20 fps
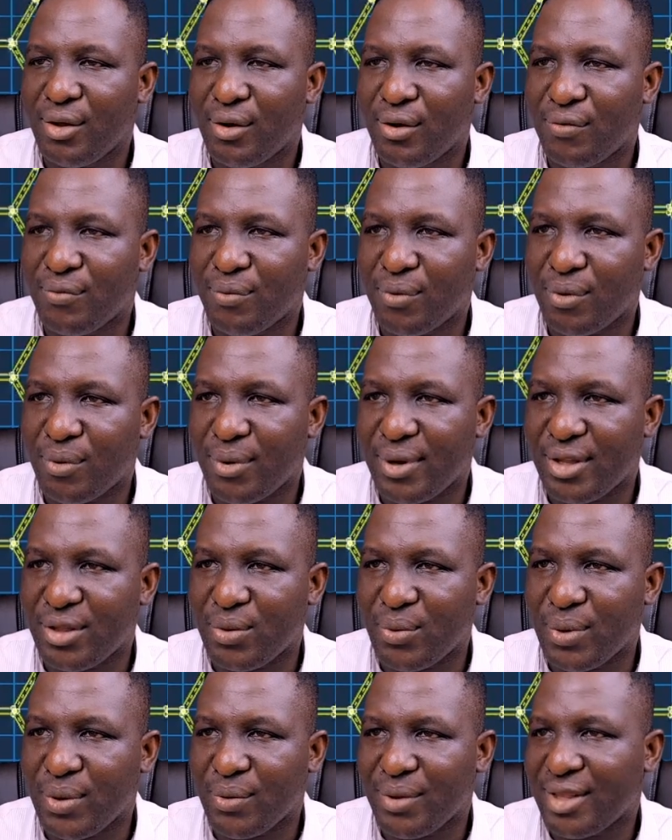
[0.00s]
of what we're
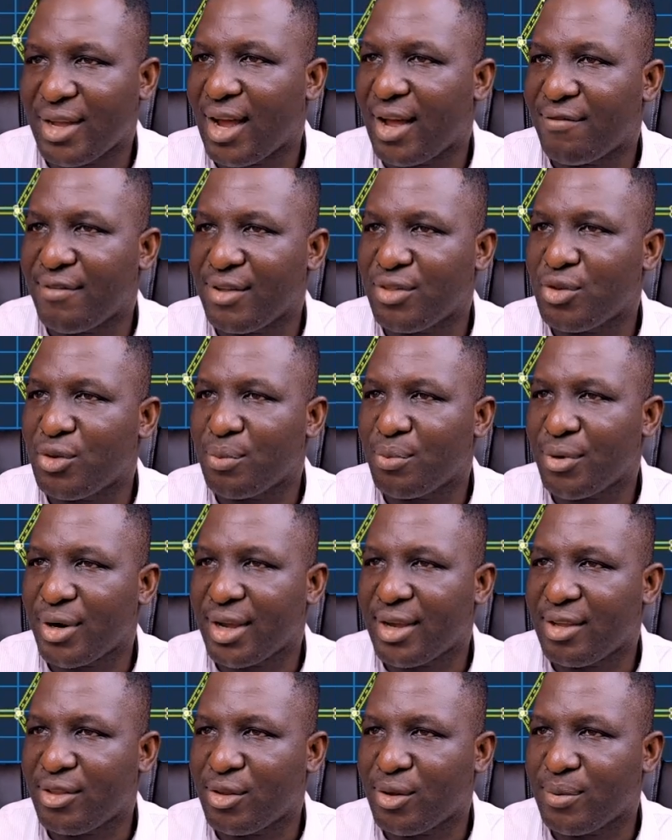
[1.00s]
doing without having to
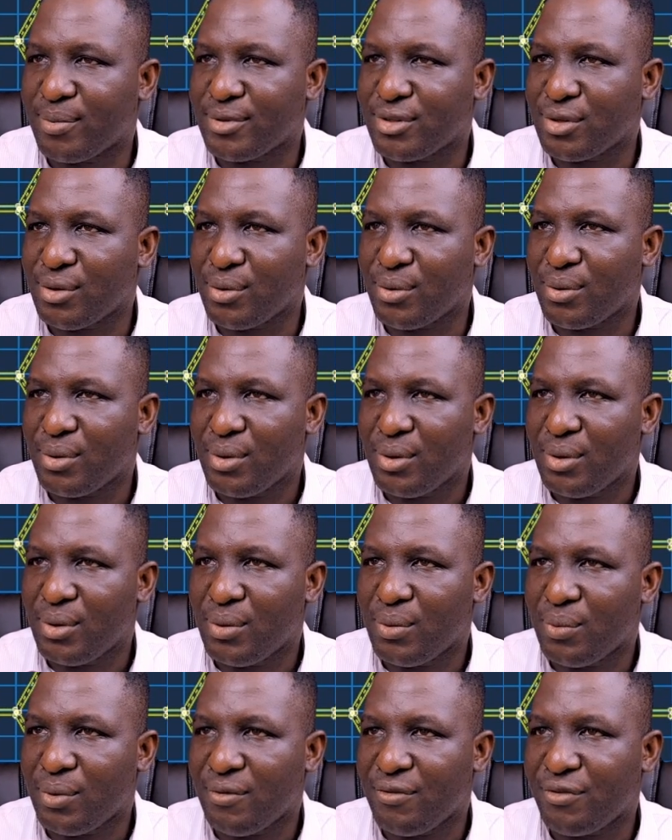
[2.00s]
break it up. So
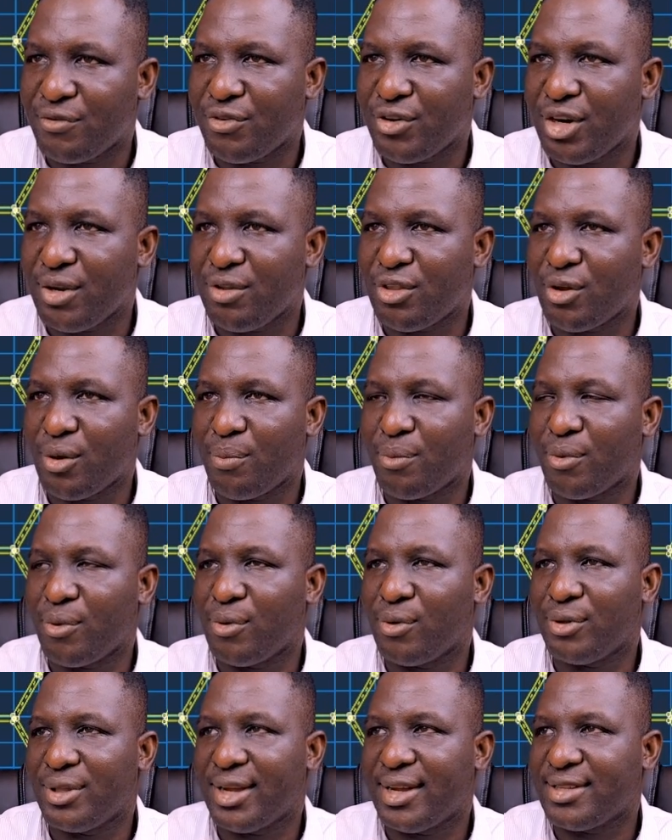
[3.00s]
we've trimmed up
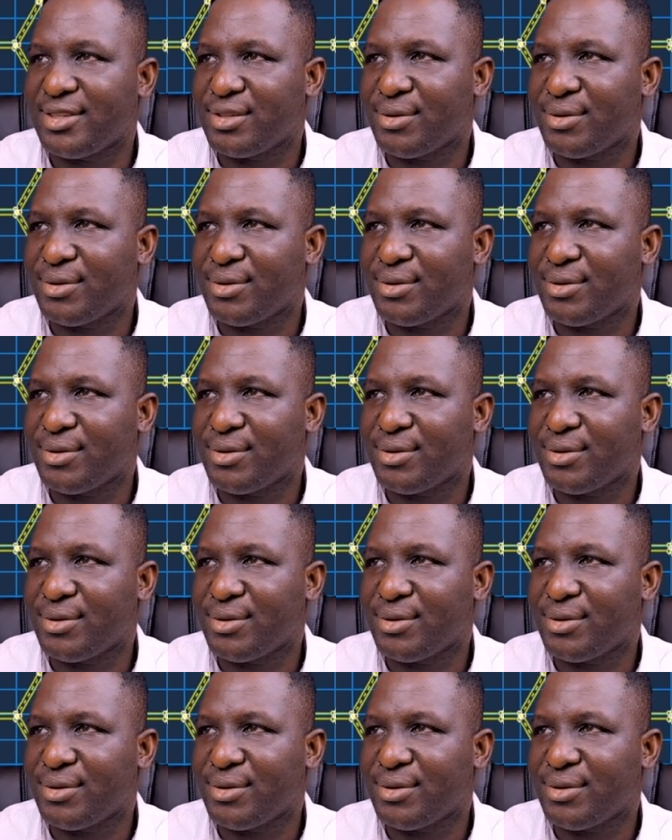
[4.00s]
all that.